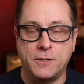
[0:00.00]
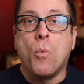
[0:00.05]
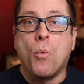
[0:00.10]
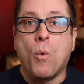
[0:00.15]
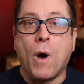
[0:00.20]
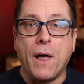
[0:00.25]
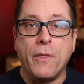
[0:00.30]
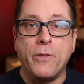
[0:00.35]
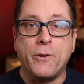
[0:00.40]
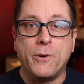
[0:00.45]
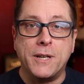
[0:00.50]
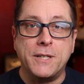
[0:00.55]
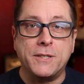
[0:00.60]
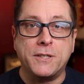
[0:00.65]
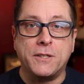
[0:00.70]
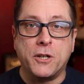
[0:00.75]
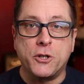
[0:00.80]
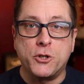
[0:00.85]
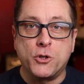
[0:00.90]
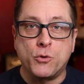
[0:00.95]
While there
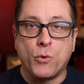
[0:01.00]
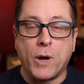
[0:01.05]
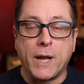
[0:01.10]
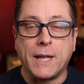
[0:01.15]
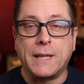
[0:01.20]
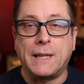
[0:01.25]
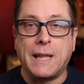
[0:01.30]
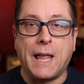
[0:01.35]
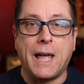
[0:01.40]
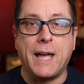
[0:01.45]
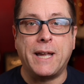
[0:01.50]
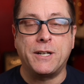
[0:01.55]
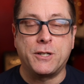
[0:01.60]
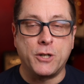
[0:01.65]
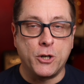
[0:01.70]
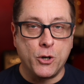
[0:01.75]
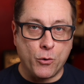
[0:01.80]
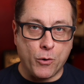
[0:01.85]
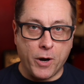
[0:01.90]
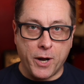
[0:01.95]
isn't a direct line to
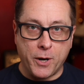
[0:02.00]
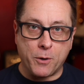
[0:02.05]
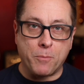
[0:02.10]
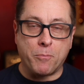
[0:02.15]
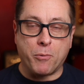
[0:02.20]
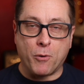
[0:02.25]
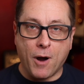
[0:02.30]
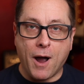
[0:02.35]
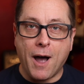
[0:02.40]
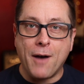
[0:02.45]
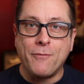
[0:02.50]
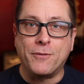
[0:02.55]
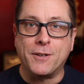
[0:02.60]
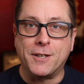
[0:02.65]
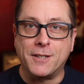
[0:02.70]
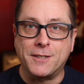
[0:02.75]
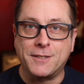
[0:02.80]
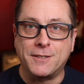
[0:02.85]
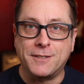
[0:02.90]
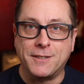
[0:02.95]
greater
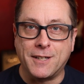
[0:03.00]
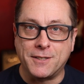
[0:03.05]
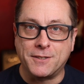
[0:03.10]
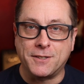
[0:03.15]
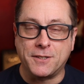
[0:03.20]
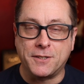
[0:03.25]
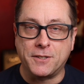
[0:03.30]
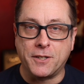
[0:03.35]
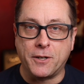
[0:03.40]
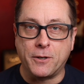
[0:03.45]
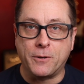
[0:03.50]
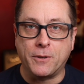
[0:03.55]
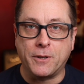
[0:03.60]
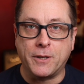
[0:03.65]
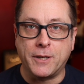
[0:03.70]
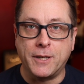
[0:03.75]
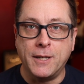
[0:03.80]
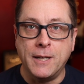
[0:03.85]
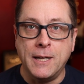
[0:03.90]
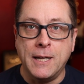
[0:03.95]
profits
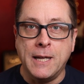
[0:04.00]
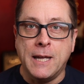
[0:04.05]
necessarily,